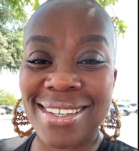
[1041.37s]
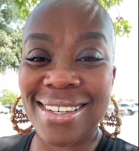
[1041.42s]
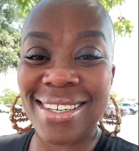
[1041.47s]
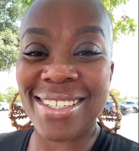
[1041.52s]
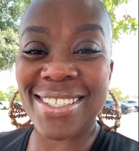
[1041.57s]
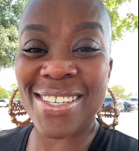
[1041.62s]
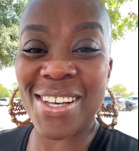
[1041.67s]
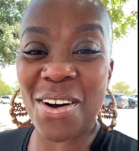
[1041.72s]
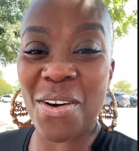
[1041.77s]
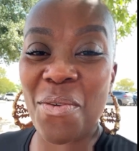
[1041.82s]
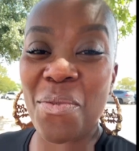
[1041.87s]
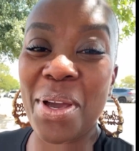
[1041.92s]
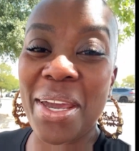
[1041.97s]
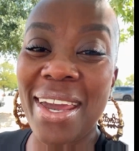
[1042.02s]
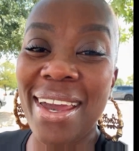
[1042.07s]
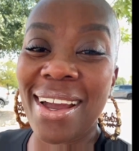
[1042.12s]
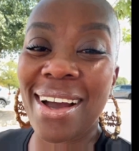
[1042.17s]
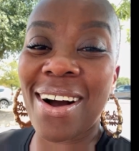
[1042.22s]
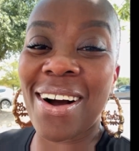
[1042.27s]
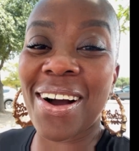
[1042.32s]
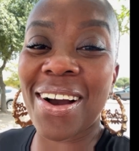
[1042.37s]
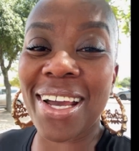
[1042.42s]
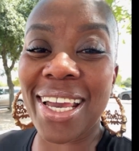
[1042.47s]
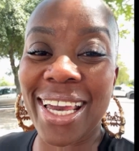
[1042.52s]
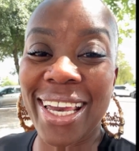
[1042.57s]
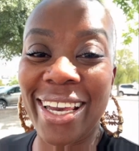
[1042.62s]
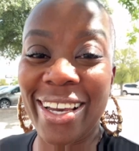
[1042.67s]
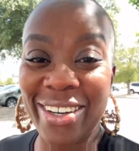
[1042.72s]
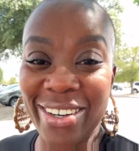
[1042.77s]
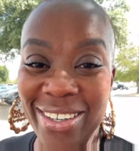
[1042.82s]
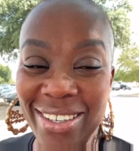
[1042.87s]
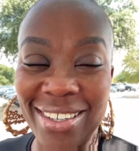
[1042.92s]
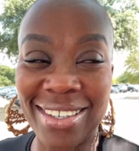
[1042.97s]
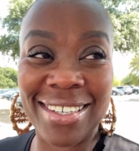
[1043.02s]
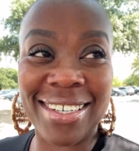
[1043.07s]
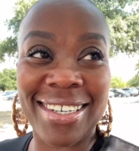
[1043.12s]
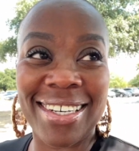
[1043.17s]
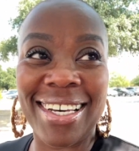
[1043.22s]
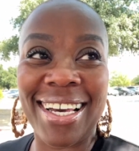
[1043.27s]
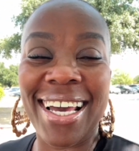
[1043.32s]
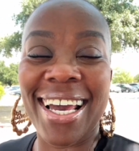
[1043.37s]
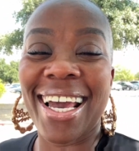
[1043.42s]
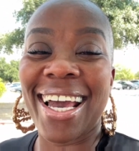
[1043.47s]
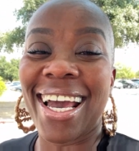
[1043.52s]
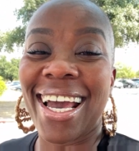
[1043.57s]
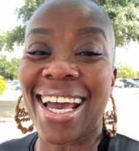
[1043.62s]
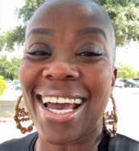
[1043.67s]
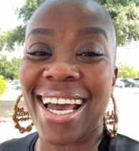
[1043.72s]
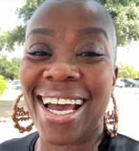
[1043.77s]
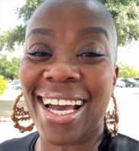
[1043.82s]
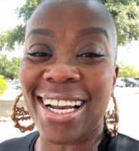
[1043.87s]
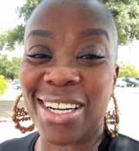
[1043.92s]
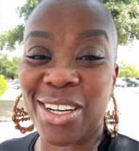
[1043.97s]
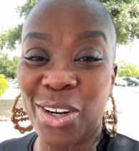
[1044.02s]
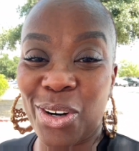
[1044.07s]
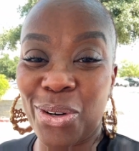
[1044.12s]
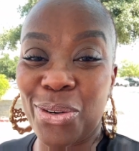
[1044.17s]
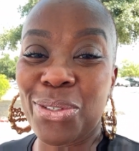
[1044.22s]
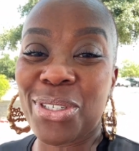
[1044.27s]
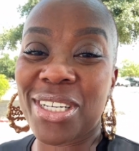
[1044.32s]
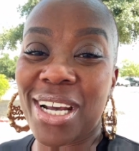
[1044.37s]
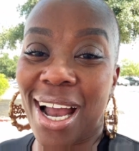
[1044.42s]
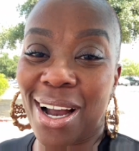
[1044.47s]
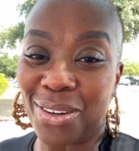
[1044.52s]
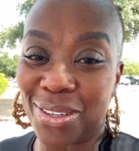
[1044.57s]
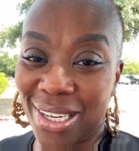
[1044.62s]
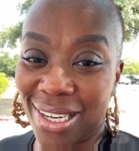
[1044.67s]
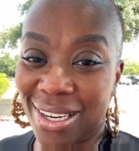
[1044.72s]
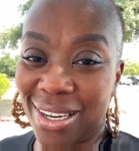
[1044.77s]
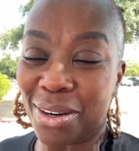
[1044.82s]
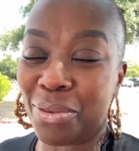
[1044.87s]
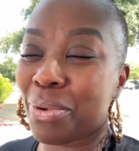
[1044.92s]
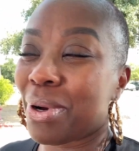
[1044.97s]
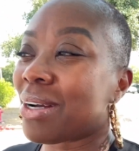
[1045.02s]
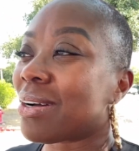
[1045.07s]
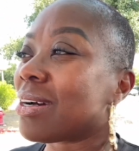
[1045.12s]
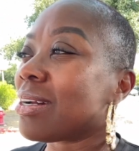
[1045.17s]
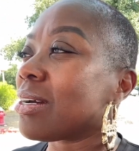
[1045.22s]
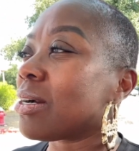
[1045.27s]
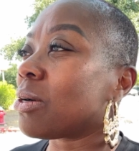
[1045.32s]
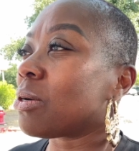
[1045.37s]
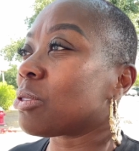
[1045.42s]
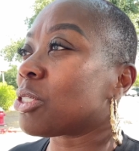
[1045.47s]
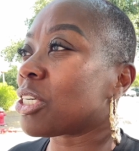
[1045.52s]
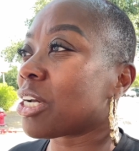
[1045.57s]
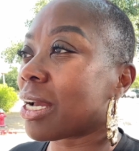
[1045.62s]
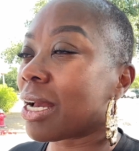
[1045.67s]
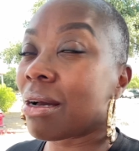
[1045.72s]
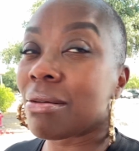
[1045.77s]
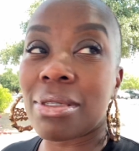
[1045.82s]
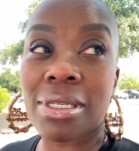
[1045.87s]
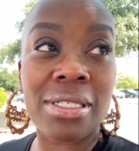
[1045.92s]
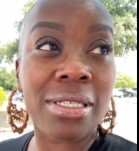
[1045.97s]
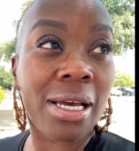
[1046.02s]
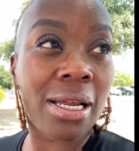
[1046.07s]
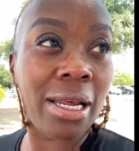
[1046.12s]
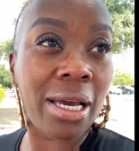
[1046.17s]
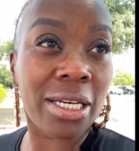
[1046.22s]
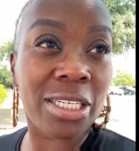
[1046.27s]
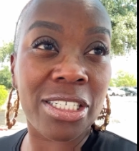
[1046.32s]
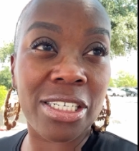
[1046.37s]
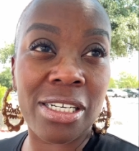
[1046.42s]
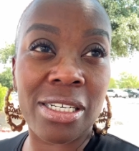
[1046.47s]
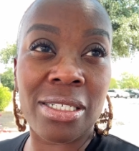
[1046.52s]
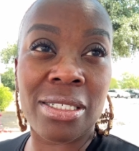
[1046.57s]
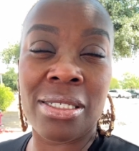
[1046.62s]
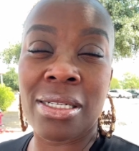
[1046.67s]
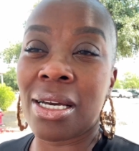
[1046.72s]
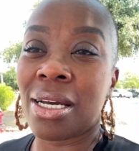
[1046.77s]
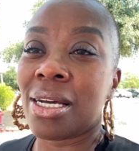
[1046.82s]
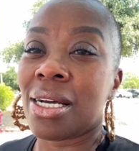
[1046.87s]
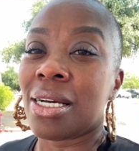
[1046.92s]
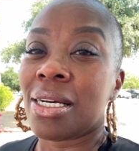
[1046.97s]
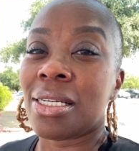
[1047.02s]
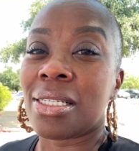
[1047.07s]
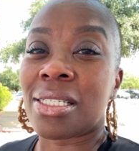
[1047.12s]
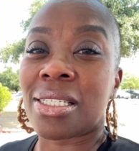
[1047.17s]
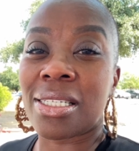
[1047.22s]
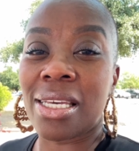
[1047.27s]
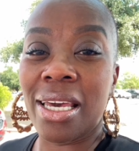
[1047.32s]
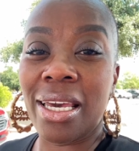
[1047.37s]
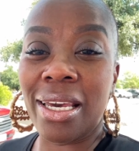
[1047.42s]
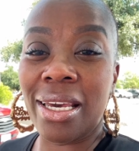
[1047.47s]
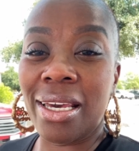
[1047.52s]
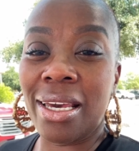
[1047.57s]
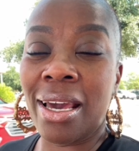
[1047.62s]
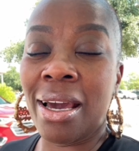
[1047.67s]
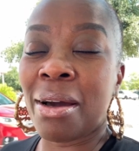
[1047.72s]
So we are here at Coach Outlet. We're gonna go check out this collection, see